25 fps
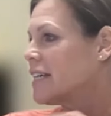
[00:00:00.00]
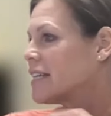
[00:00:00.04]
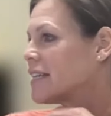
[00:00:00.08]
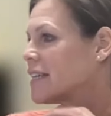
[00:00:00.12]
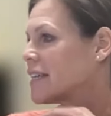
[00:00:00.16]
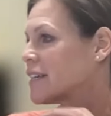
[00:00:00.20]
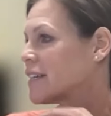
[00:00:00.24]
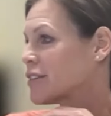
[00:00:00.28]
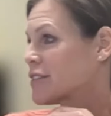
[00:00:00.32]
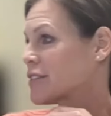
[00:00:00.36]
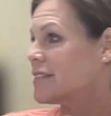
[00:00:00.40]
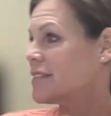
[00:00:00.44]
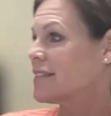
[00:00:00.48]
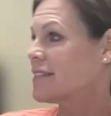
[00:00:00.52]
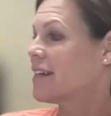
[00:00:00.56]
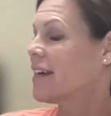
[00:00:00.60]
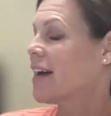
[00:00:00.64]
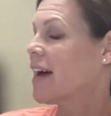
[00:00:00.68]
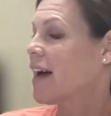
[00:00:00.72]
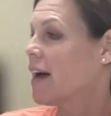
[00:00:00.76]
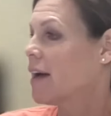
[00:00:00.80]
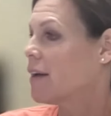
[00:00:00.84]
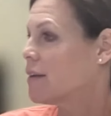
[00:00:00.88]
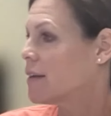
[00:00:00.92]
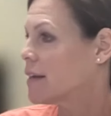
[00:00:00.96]
There's
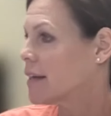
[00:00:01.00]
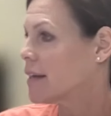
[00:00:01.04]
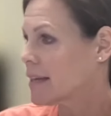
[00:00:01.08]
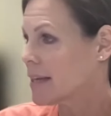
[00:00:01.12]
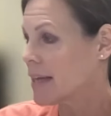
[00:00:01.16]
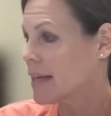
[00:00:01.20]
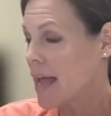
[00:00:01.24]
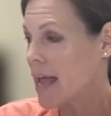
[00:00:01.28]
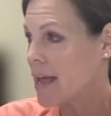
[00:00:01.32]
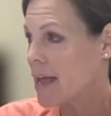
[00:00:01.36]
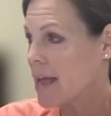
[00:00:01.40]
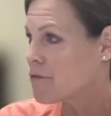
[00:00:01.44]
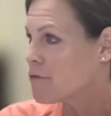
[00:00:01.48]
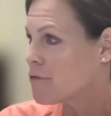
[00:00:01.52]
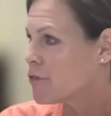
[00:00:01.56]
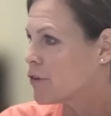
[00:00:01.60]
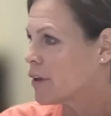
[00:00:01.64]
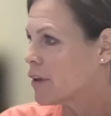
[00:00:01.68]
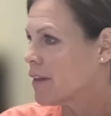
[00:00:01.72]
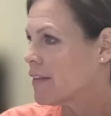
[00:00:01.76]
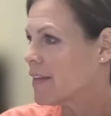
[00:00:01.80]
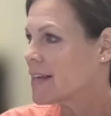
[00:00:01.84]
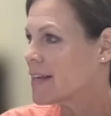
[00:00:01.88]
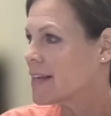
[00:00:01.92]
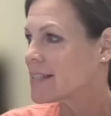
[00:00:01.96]
uh, a
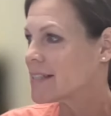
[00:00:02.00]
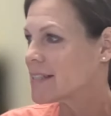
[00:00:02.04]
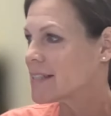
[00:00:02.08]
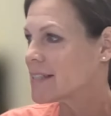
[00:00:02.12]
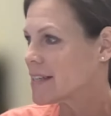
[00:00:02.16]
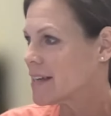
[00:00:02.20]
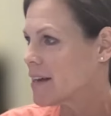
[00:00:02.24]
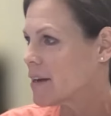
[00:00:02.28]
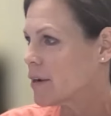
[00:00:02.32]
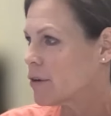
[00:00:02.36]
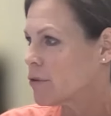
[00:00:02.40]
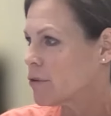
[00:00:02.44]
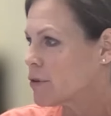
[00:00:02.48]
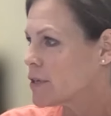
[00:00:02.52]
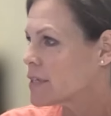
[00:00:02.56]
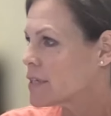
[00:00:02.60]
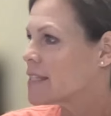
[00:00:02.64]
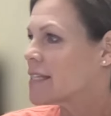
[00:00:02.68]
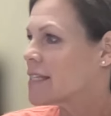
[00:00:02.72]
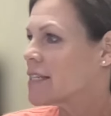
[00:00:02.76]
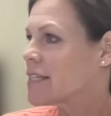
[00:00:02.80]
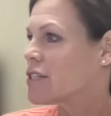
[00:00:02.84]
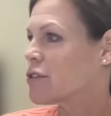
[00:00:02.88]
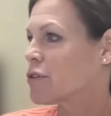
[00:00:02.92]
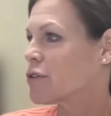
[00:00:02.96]
handful of these
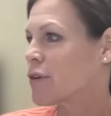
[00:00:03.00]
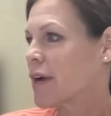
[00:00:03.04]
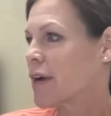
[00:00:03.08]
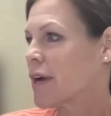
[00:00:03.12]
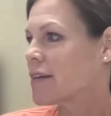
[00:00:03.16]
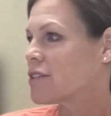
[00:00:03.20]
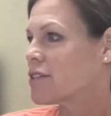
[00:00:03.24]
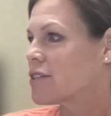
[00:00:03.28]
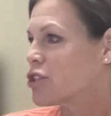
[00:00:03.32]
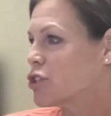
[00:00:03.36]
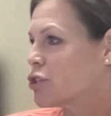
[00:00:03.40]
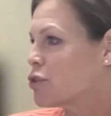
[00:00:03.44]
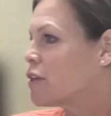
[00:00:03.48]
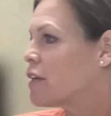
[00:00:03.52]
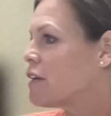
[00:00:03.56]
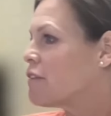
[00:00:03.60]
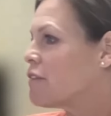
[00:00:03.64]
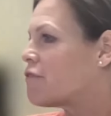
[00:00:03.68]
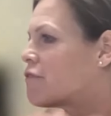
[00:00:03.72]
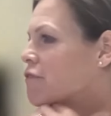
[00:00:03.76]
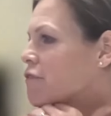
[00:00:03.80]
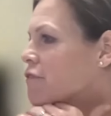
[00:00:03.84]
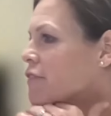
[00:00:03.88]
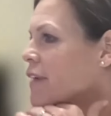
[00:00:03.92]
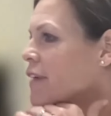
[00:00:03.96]
Christy Sorrells, Judy
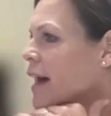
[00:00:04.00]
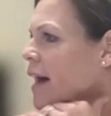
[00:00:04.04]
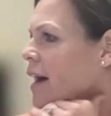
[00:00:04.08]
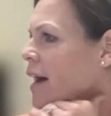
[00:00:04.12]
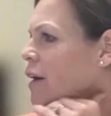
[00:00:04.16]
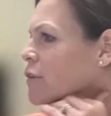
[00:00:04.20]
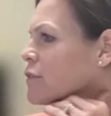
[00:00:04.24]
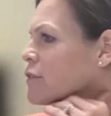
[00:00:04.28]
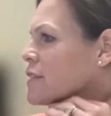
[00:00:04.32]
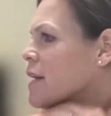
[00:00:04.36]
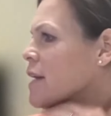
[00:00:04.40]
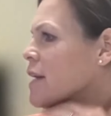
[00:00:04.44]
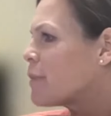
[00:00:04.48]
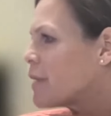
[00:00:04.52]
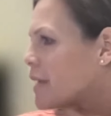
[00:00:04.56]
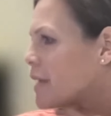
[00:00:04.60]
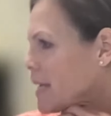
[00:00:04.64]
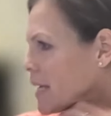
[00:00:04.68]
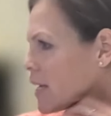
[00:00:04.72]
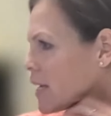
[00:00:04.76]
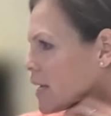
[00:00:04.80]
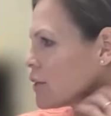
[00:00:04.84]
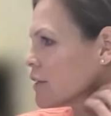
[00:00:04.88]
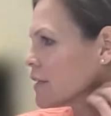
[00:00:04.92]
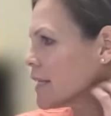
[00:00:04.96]
Fow, Debbie
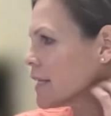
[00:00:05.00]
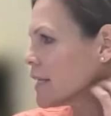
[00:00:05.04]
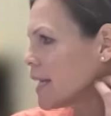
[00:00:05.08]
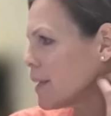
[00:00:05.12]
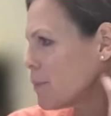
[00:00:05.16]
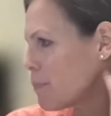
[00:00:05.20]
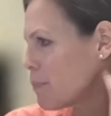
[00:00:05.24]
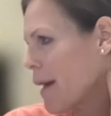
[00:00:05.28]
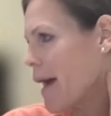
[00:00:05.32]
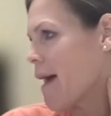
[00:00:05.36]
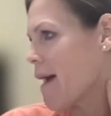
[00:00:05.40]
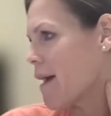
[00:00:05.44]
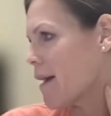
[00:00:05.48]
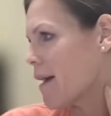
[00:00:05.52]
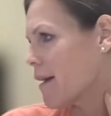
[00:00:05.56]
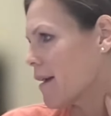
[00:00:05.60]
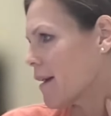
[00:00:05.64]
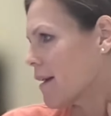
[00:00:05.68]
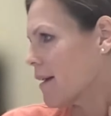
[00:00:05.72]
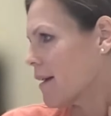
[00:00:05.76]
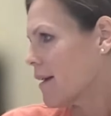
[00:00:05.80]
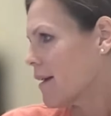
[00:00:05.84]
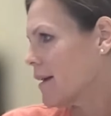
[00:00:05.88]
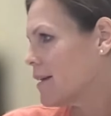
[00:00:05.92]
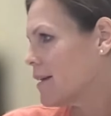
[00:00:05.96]
Keel, Lee Peck,
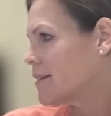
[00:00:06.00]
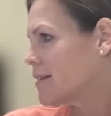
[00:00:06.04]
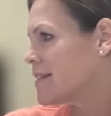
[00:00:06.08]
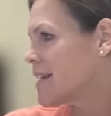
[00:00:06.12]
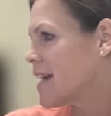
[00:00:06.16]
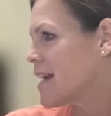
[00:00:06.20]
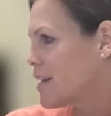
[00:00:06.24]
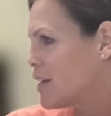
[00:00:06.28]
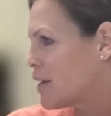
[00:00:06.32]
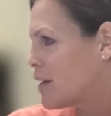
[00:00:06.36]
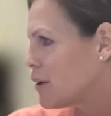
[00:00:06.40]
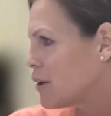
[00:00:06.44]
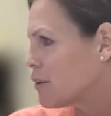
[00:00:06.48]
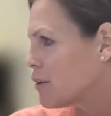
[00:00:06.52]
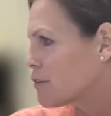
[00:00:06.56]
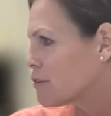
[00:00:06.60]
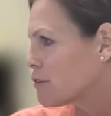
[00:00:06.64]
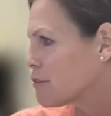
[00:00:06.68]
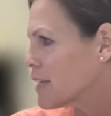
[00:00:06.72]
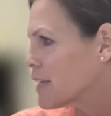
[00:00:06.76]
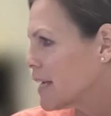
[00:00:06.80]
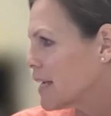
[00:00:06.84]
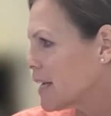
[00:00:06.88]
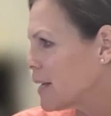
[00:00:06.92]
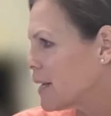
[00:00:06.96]
Danielle
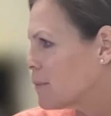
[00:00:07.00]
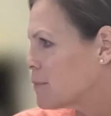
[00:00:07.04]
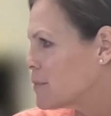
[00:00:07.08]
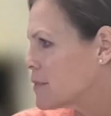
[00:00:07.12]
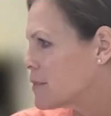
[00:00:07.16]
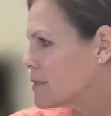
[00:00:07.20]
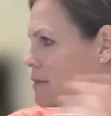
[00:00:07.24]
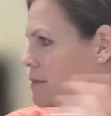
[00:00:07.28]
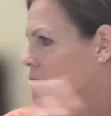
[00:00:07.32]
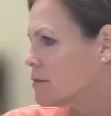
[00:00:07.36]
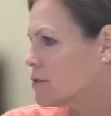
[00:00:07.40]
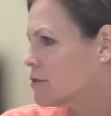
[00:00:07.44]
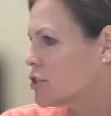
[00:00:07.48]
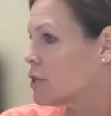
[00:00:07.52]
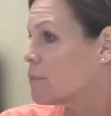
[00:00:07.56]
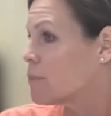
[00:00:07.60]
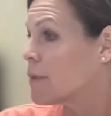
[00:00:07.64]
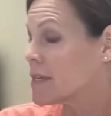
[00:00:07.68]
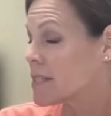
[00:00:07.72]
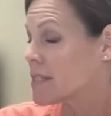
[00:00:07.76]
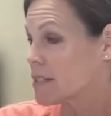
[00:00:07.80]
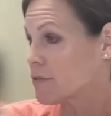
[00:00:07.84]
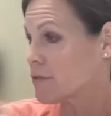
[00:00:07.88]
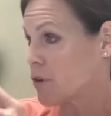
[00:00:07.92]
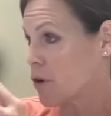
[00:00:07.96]
Gibbs, she
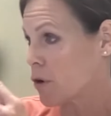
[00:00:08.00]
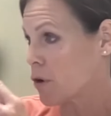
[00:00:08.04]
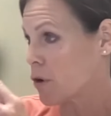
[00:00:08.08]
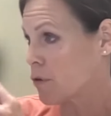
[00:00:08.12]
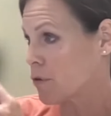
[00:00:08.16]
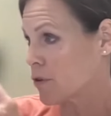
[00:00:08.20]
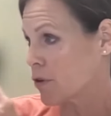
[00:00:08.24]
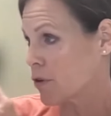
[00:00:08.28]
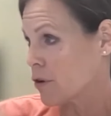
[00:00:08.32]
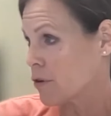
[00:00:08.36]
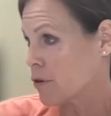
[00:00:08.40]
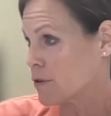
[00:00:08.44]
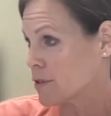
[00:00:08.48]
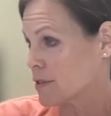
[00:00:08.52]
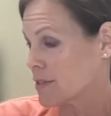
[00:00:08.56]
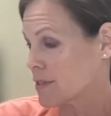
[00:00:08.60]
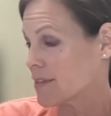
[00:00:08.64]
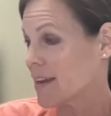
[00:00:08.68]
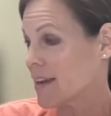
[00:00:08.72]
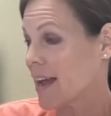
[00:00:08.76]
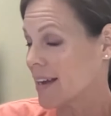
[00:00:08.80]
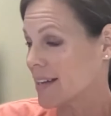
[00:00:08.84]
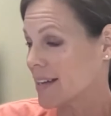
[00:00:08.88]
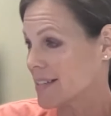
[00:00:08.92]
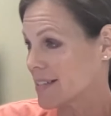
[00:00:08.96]
must have earned hers
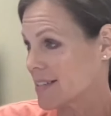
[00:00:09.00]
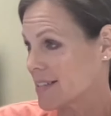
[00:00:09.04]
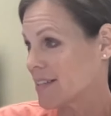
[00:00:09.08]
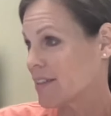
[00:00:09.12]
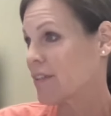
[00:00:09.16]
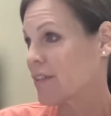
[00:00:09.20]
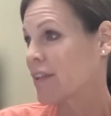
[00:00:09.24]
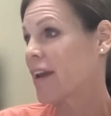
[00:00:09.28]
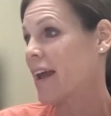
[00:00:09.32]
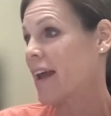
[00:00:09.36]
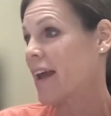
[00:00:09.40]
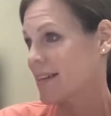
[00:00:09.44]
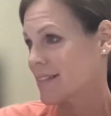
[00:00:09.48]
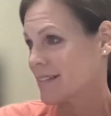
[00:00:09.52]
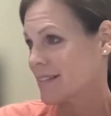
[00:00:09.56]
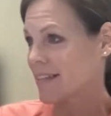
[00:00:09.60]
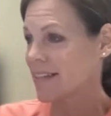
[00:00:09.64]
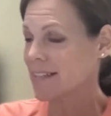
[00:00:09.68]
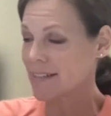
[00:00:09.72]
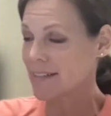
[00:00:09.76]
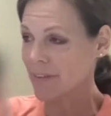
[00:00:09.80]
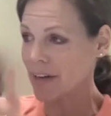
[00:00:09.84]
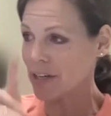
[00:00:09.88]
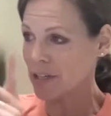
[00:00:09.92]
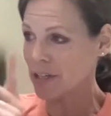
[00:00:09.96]
next, the next,
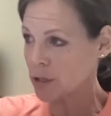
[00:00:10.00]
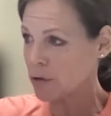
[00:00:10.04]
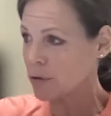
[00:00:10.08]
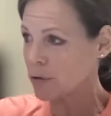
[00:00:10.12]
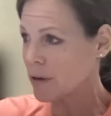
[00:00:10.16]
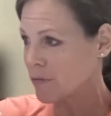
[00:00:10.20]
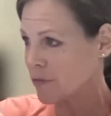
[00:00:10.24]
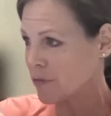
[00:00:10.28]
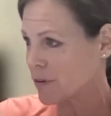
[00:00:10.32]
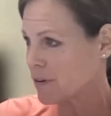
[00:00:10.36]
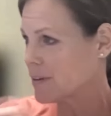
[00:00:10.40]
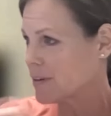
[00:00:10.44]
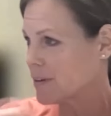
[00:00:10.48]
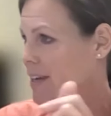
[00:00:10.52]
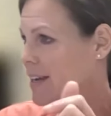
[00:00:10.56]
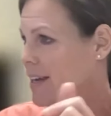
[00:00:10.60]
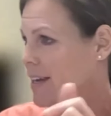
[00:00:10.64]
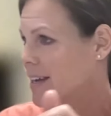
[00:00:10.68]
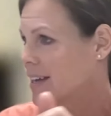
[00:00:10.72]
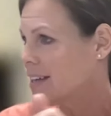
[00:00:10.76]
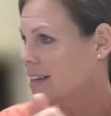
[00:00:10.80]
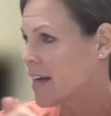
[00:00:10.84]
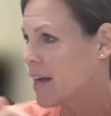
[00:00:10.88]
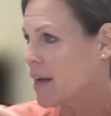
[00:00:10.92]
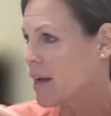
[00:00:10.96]
because I've got two different
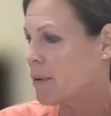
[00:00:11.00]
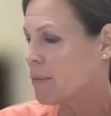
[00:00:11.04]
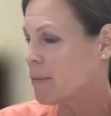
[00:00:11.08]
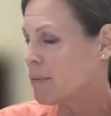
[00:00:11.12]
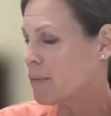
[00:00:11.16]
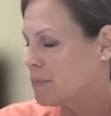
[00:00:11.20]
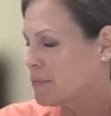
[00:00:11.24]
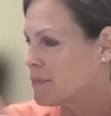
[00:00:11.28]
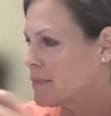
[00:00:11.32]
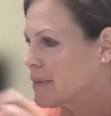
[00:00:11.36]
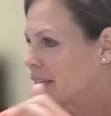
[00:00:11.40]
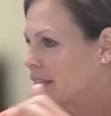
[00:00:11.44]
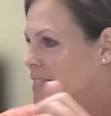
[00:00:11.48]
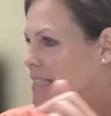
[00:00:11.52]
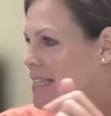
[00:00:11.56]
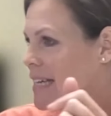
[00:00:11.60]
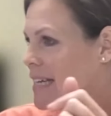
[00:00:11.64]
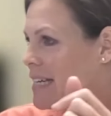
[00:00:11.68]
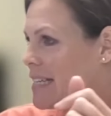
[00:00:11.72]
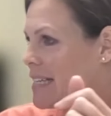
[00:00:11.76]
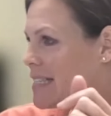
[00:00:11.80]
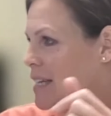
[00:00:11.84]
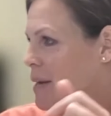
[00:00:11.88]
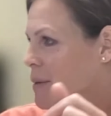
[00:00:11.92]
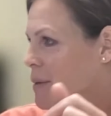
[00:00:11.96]
um,
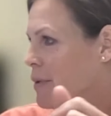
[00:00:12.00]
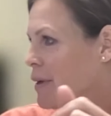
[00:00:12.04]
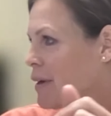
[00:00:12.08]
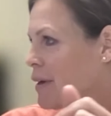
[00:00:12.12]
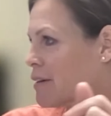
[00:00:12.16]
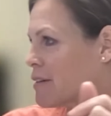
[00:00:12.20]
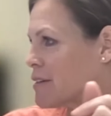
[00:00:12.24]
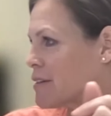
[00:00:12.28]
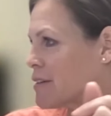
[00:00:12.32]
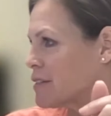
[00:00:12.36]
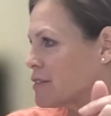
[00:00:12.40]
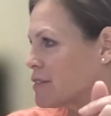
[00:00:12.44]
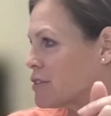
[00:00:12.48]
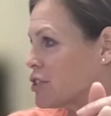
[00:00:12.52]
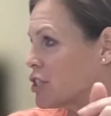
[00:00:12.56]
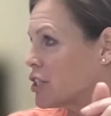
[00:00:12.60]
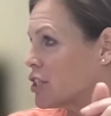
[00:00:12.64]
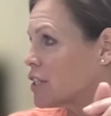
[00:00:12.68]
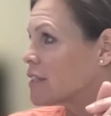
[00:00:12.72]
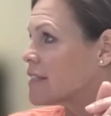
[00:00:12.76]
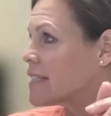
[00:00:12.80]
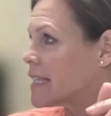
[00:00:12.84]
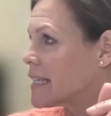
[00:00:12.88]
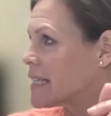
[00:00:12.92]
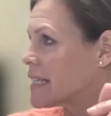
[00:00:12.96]
dates up here. So
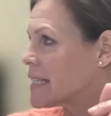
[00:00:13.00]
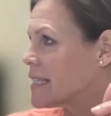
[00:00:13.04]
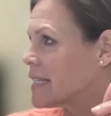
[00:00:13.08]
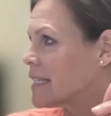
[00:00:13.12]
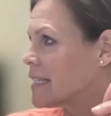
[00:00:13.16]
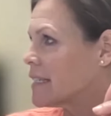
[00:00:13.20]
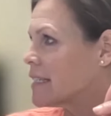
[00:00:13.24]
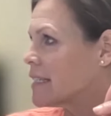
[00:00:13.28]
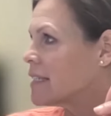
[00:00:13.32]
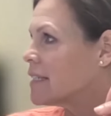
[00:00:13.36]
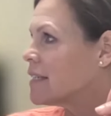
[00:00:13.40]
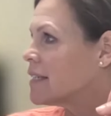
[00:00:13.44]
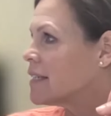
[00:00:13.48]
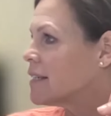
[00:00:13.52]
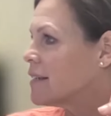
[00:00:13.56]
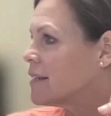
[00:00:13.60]
Jill Dixon,